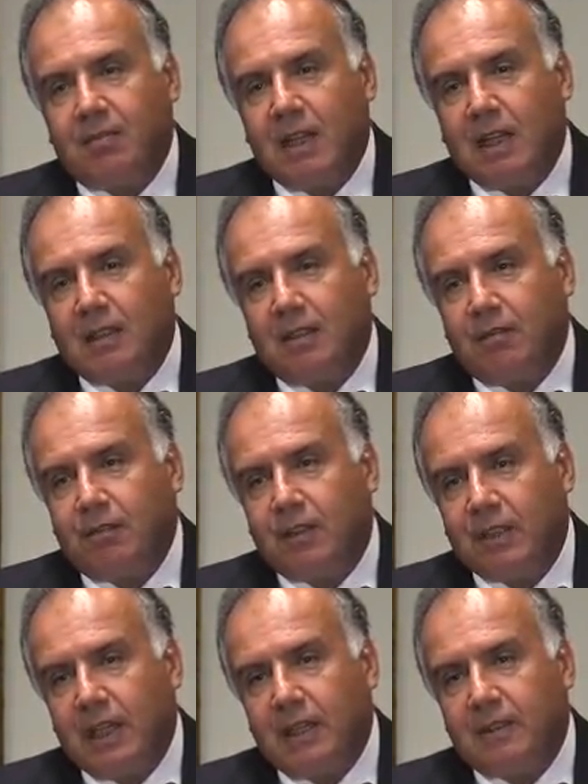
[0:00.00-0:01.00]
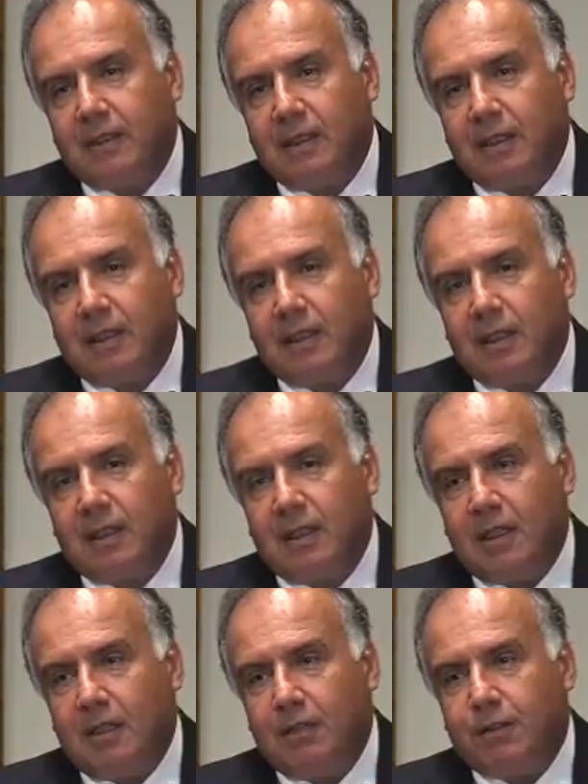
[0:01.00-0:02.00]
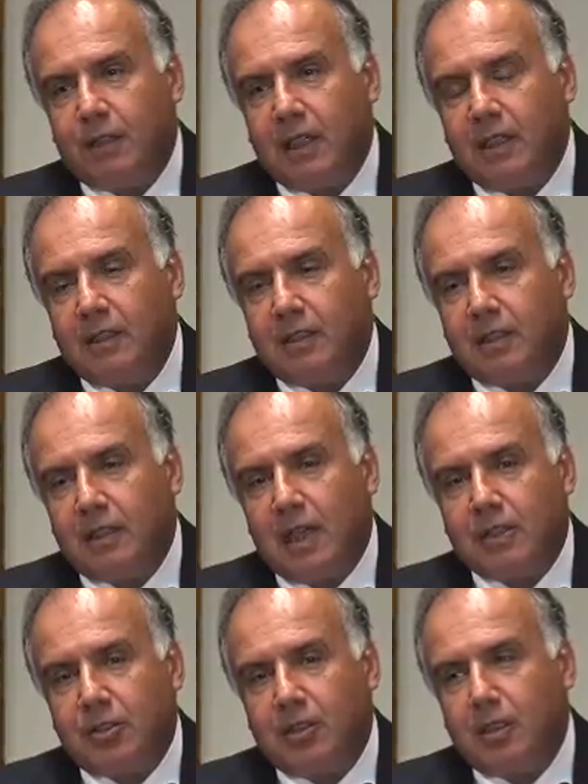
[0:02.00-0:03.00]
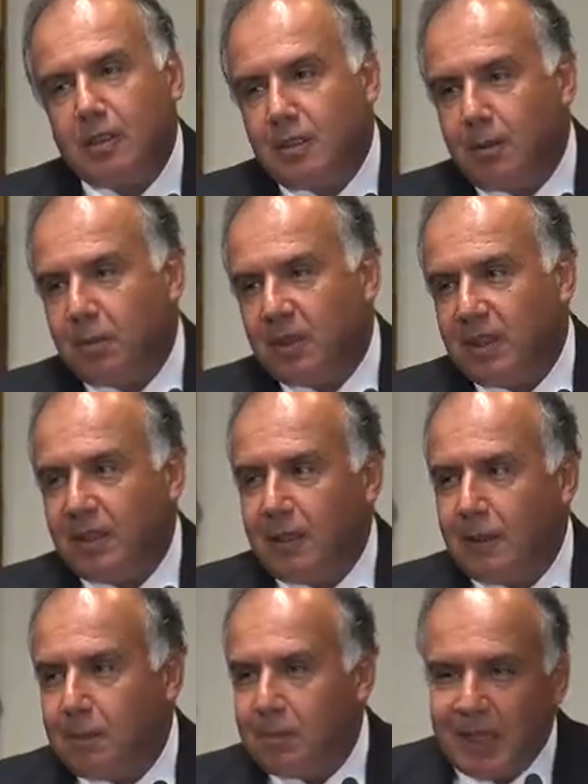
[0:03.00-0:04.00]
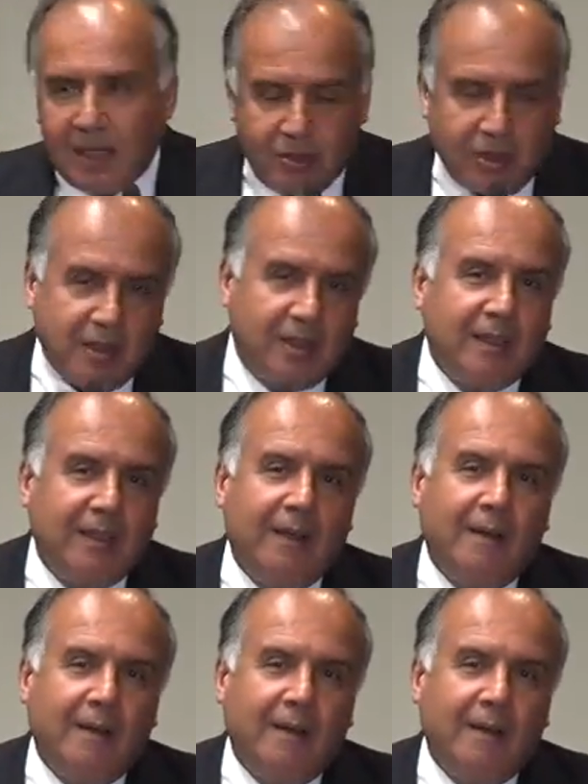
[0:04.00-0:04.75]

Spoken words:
event and for that introduction. It's a particular pleasure